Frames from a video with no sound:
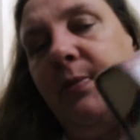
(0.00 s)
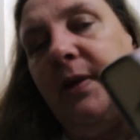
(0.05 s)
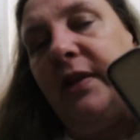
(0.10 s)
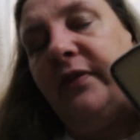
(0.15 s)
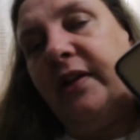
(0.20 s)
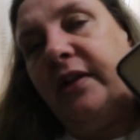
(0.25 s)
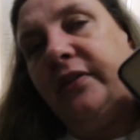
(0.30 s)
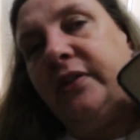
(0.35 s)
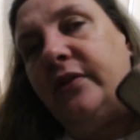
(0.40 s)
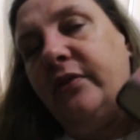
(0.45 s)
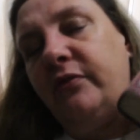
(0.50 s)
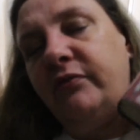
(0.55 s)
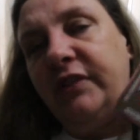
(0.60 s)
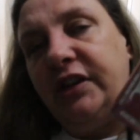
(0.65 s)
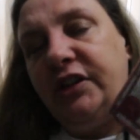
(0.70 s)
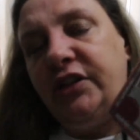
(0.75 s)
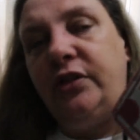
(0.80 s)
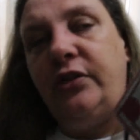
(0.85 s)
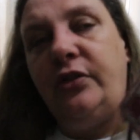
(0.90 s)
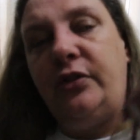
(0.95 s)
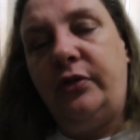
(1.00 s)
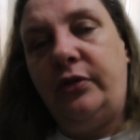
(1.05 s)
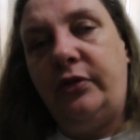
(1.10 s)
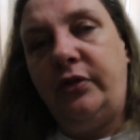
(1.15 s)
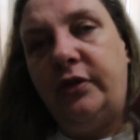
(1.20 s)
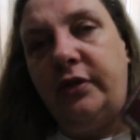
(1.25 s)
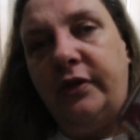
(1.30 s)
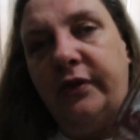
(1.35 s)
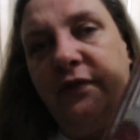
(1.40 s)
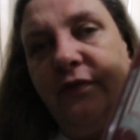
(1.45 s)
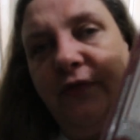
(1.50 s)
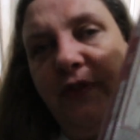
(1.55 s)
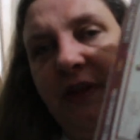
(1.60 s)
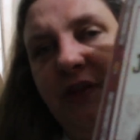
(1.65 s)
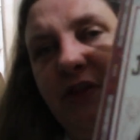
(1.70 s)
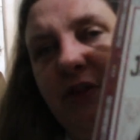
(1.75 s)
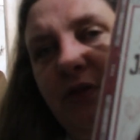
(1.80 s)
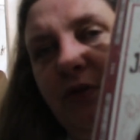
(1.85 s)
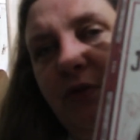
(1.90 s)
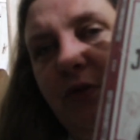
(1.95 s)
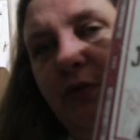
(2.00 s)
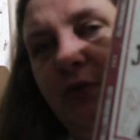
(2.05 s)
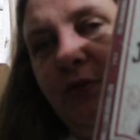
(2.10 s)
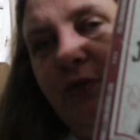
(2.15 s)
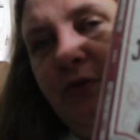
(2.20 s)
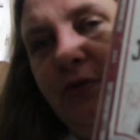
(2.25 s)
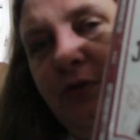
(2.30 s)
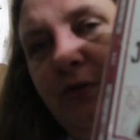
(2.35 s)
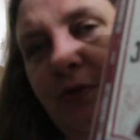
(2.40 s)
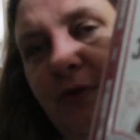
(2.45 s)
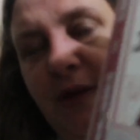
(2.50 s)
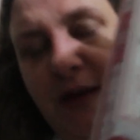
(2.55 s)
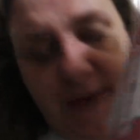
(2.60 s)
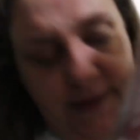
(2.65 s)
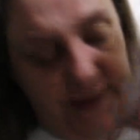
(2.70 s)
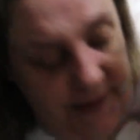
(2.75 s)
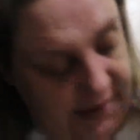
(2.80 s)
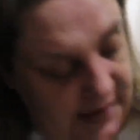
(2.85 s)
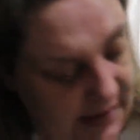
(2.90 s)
Belvac, the original fictional story.